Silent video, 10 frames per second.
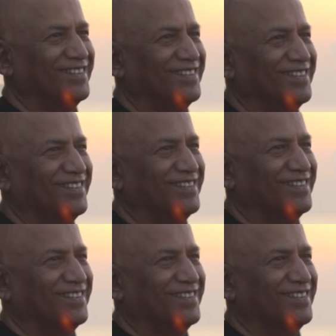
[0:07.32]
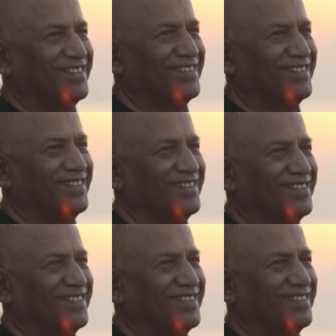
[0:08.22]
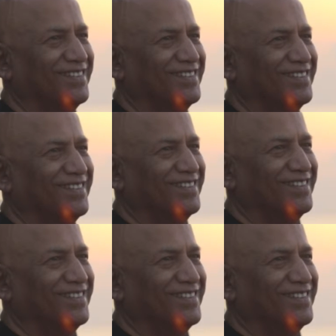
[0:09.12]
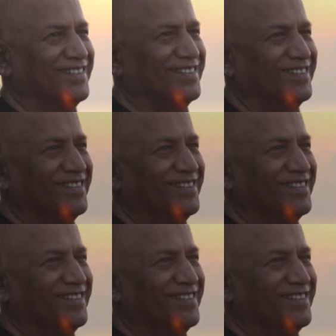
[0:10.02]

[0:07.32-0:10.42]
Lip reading: (silence)